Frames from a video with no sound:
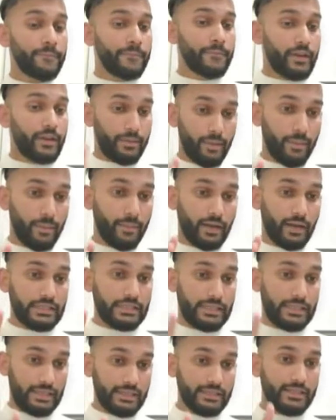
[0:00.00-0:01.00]
Remember,
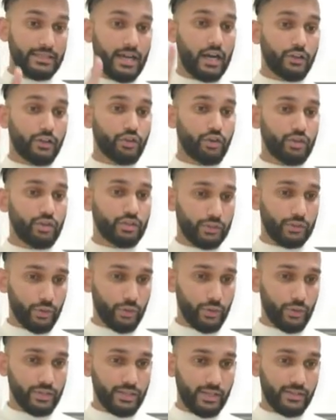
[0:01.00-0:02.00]
since
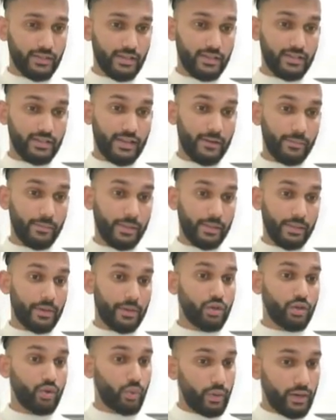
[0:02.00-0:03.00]
atherosclerosis is an
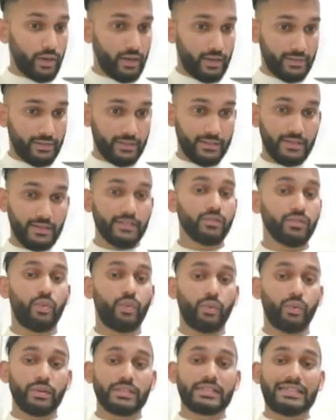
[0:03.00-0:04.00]
inflammatory disease, we
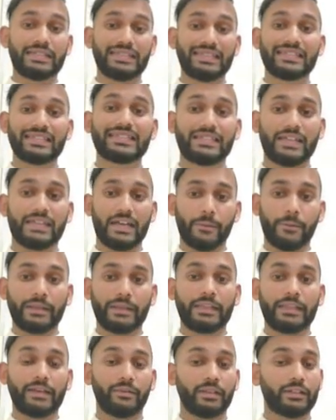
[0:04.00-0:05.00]
will see the CRP
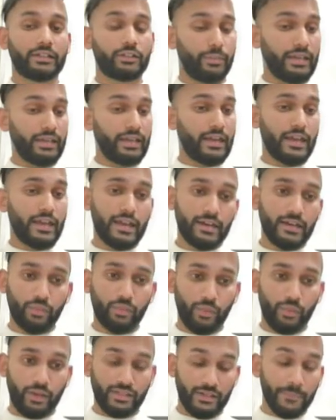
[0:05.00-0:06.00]
level to be
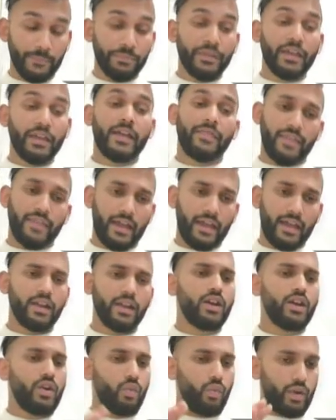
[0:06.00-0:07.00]
increased. Then
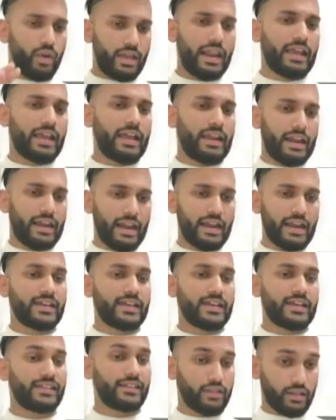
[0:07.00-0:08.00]
we can get an
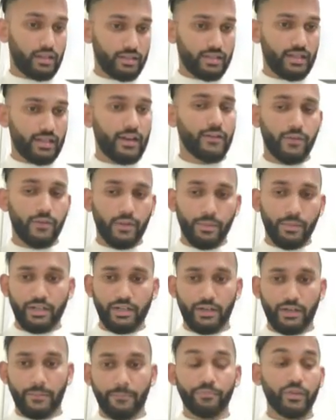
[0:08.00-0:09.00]
idea that there is an
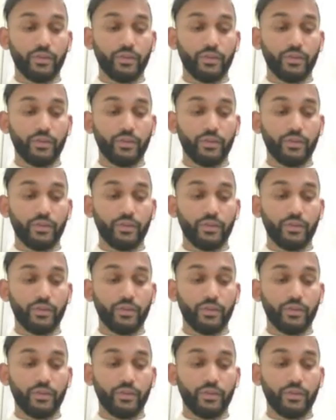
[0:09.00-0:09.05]
inflammation.